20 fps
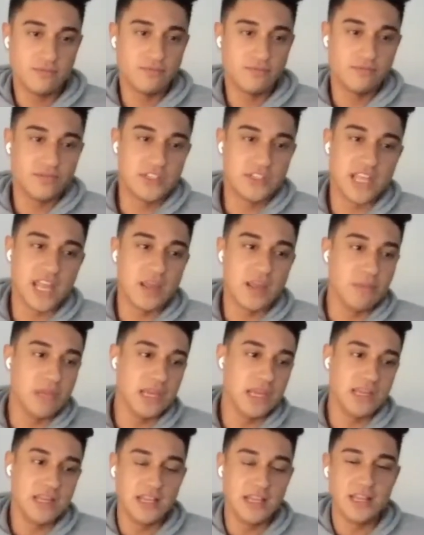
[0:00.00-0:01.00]
say
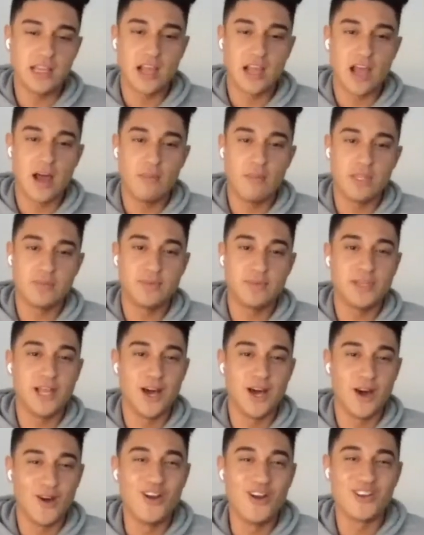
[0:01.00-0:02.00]
me in the comments
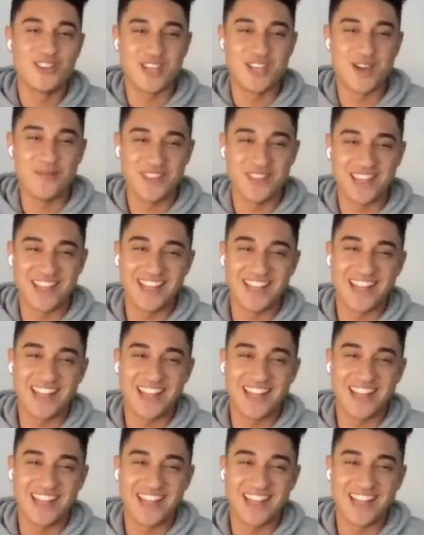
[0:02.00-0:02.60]
below or something like